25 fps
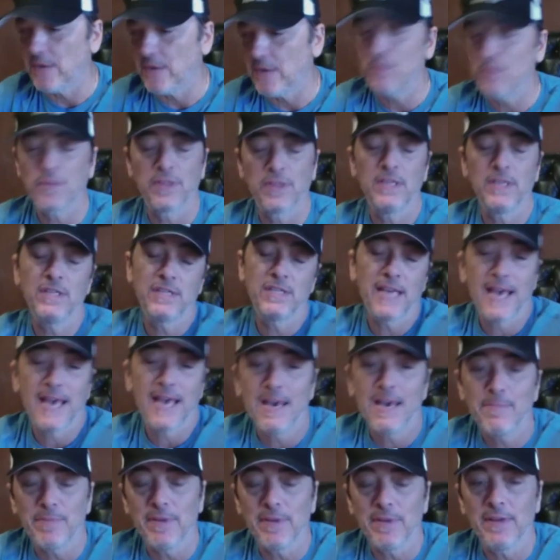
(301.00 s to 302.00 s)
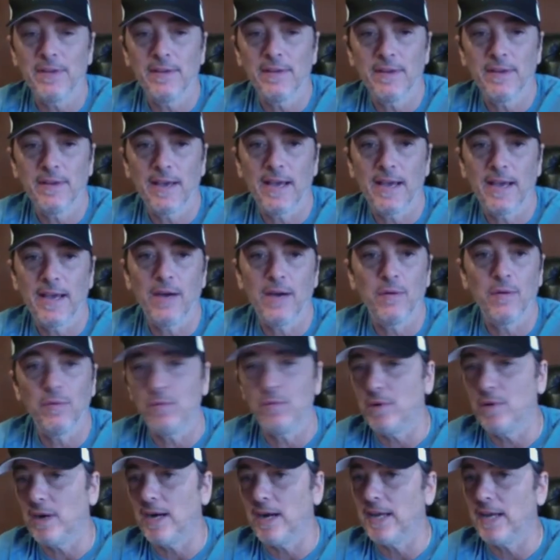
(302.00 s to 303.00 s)
things happen,
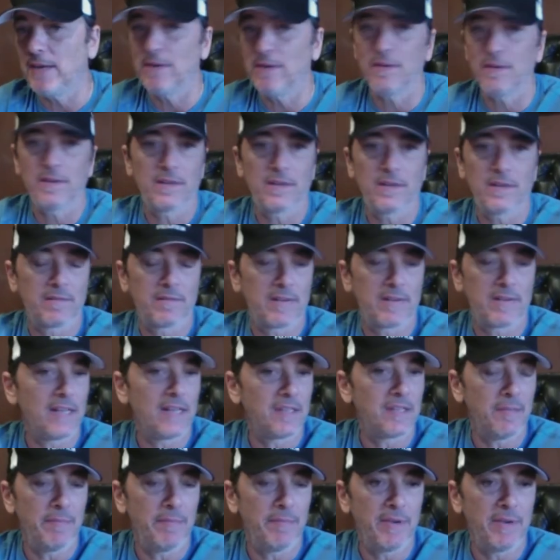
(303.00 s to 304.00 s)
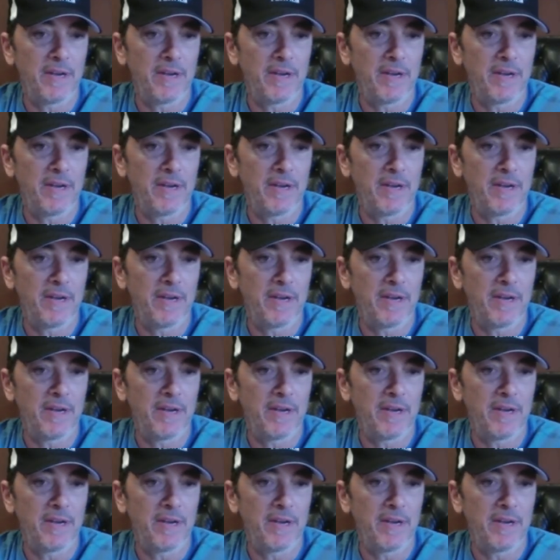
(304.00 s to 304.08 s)
how I got to be on